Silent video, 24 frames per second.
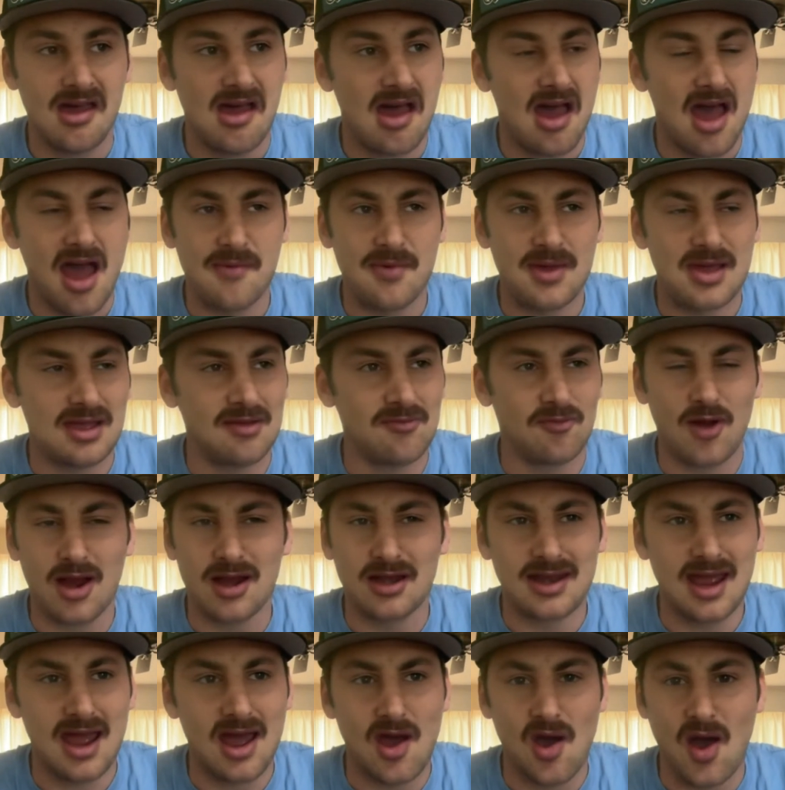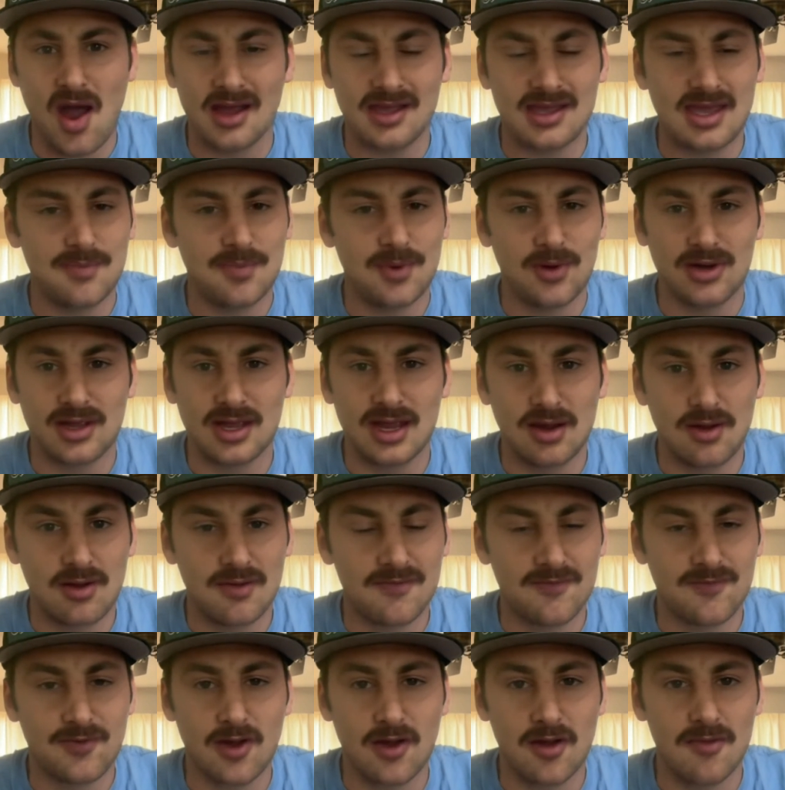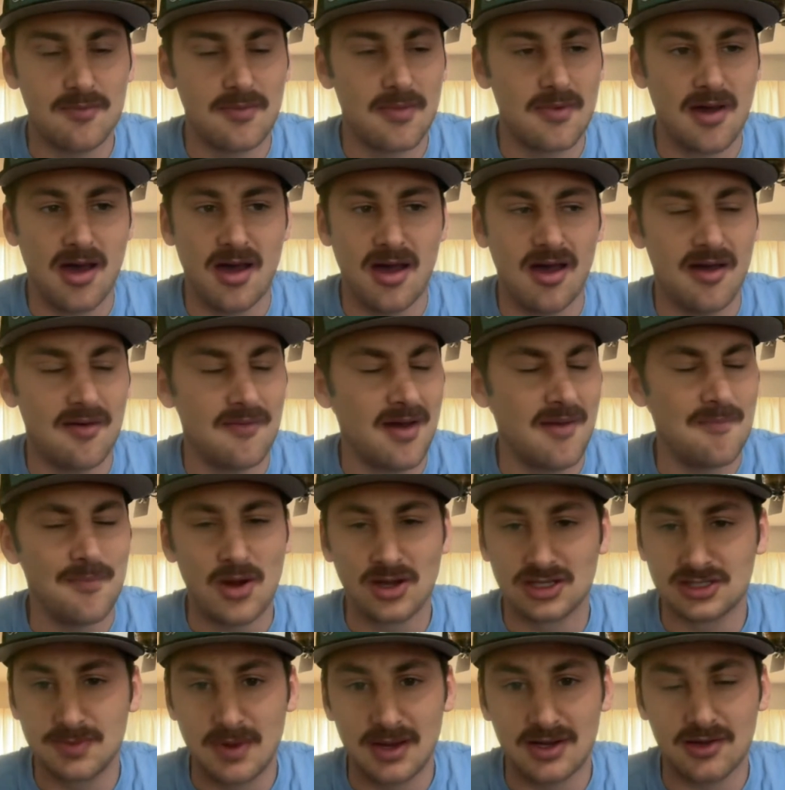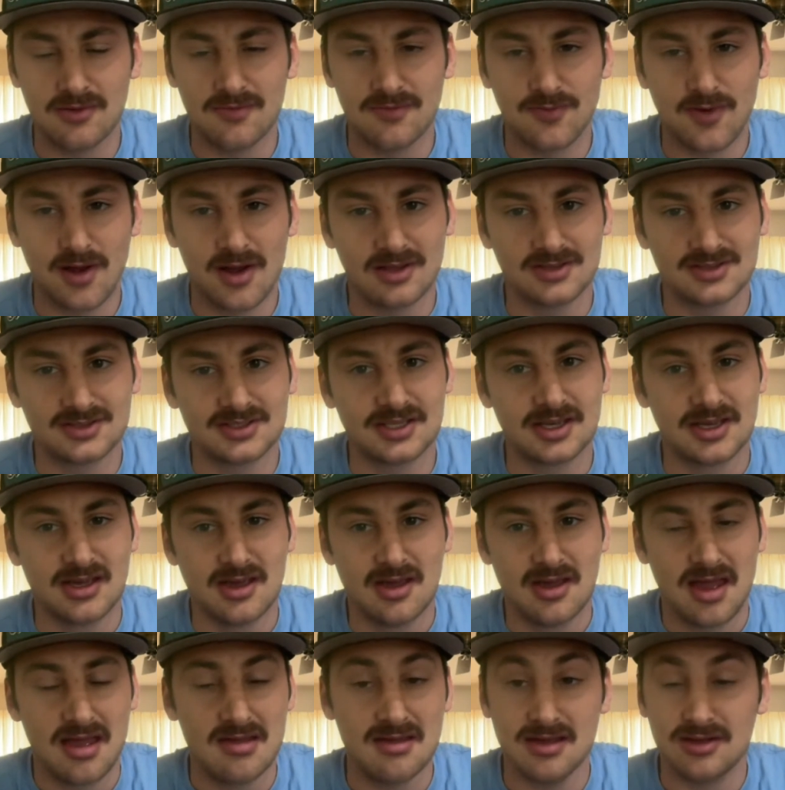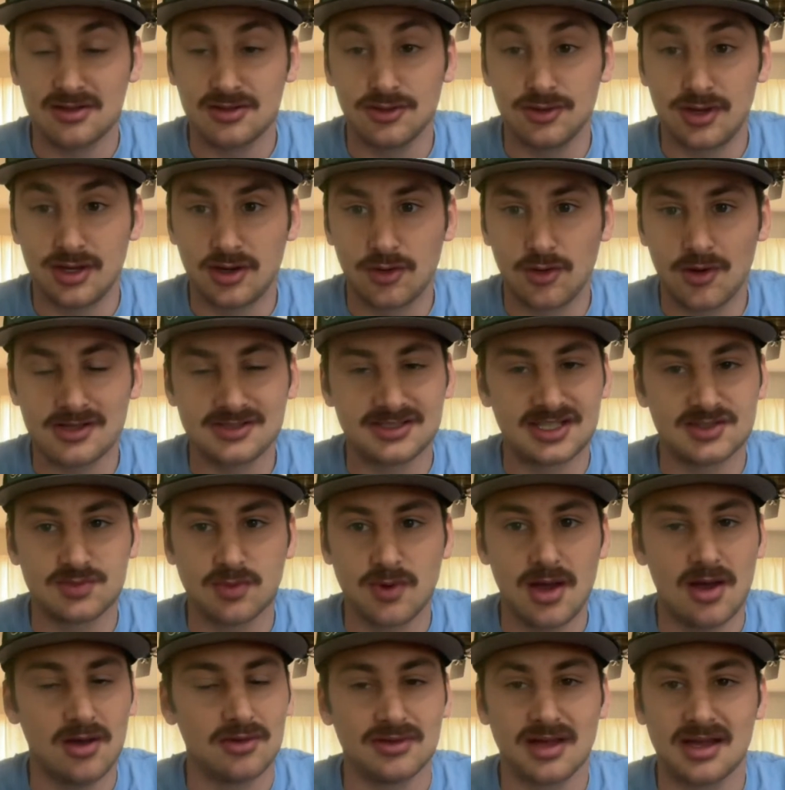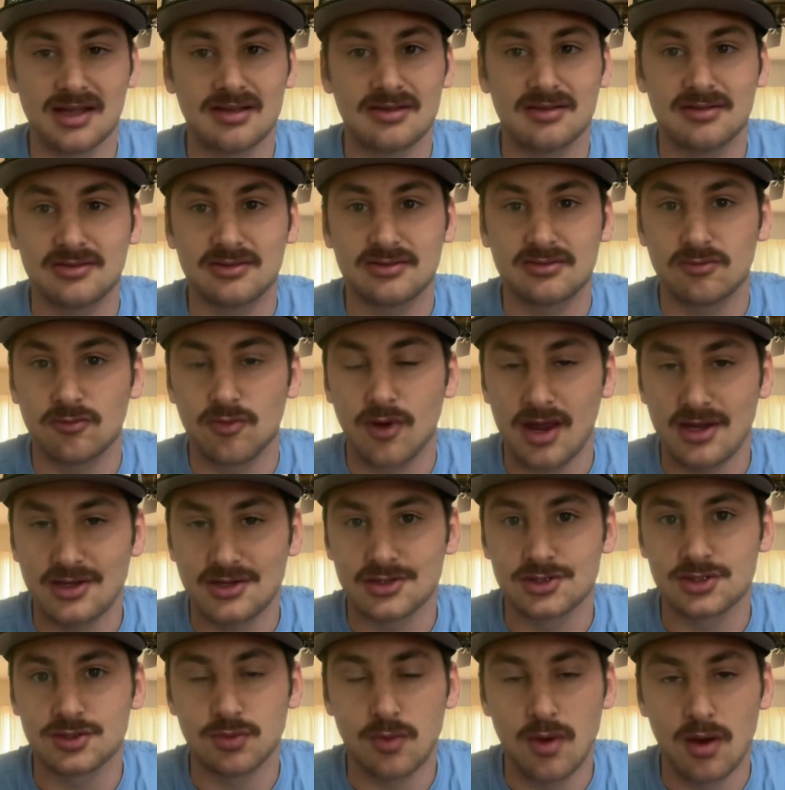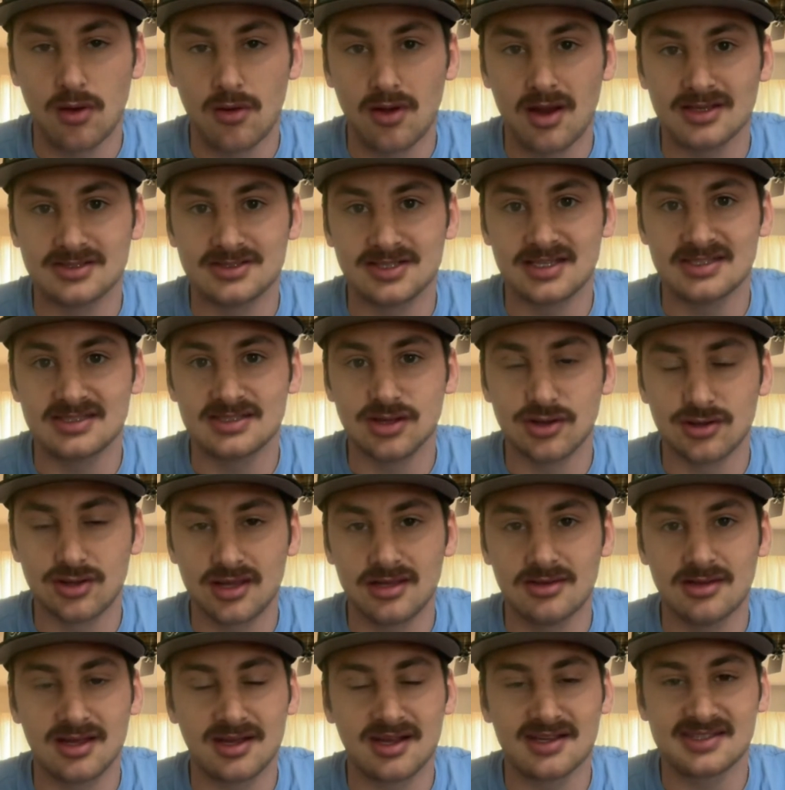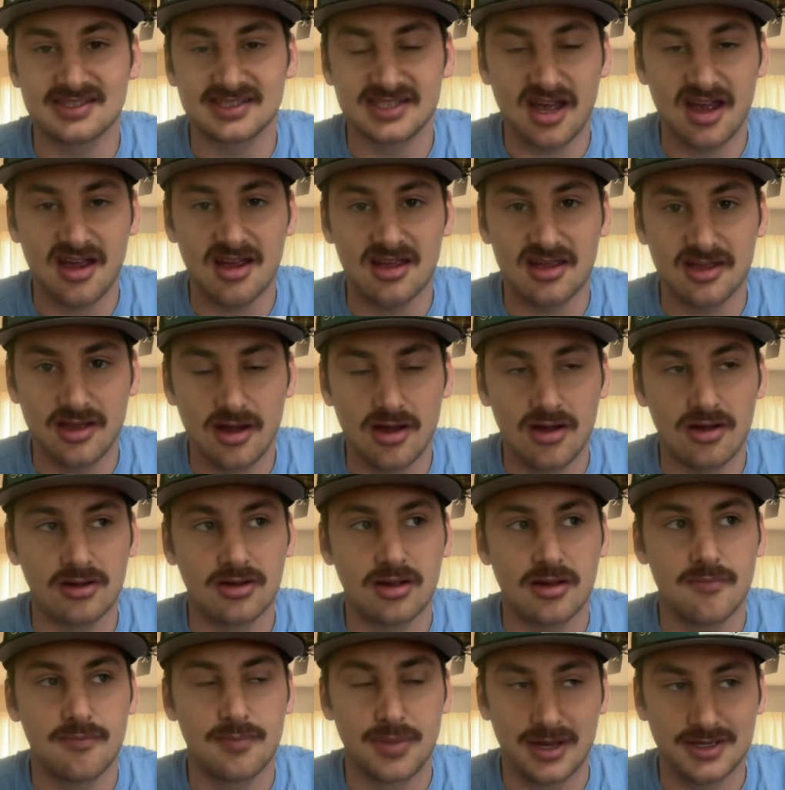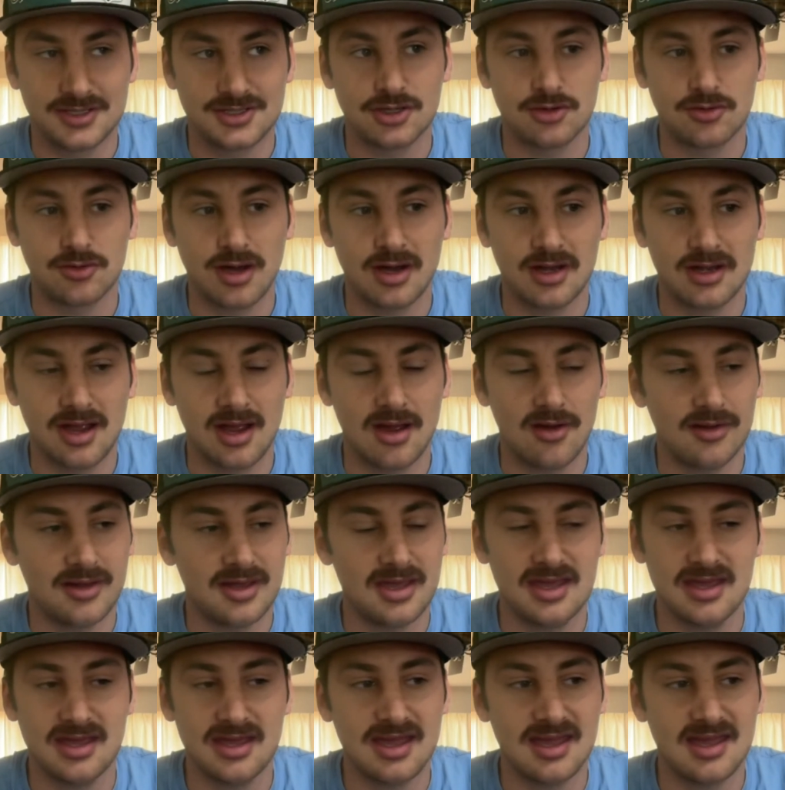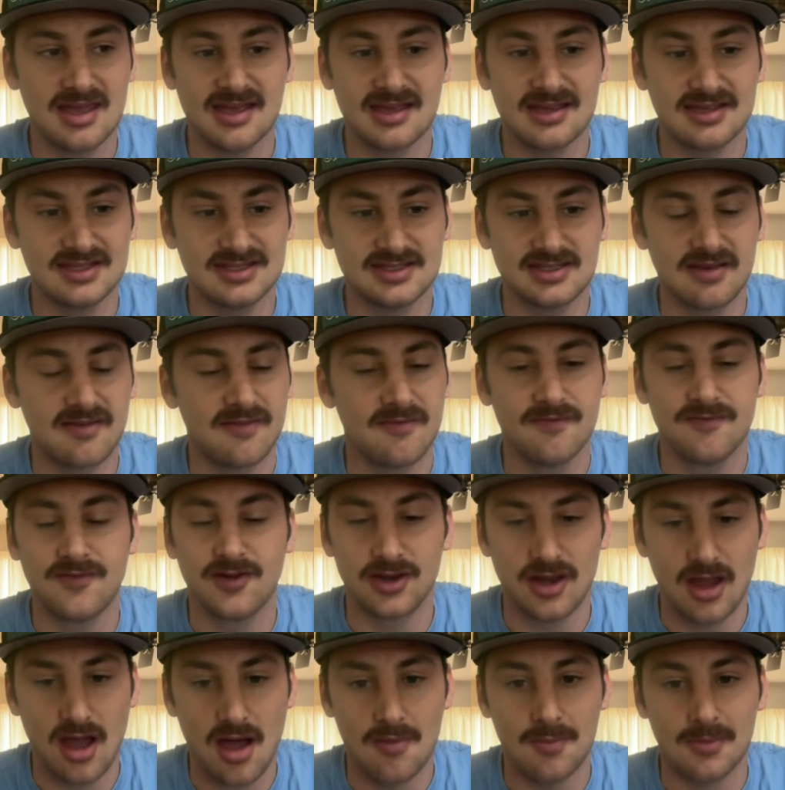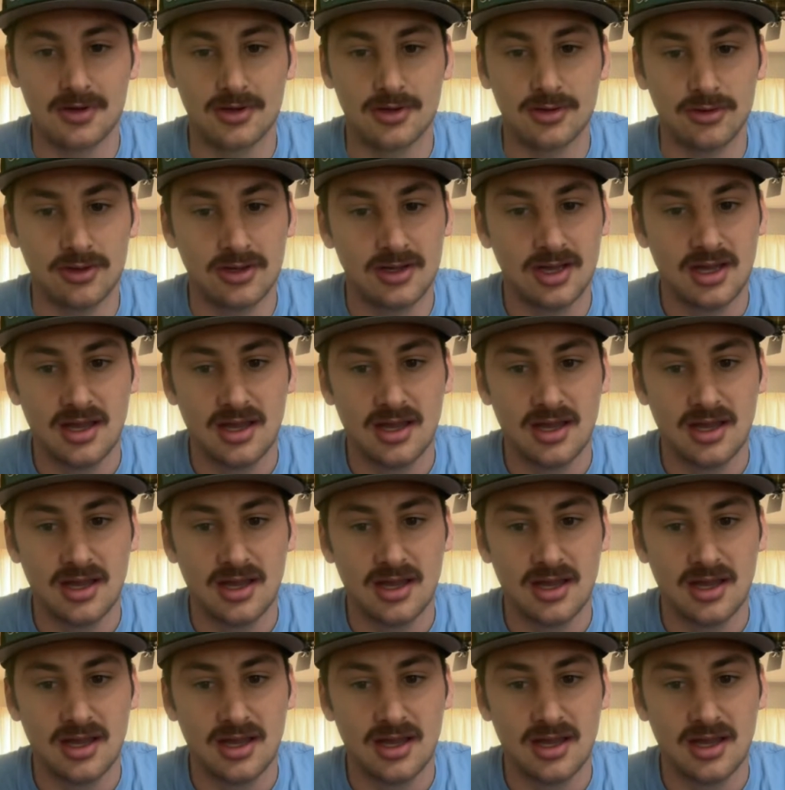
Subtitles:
I mean, right now, I keep on hearing from a bunch of my good friends, including Chris as well. Like Ranger Suarez is looking like a Cy Young pitcher right now. He is phenomenal.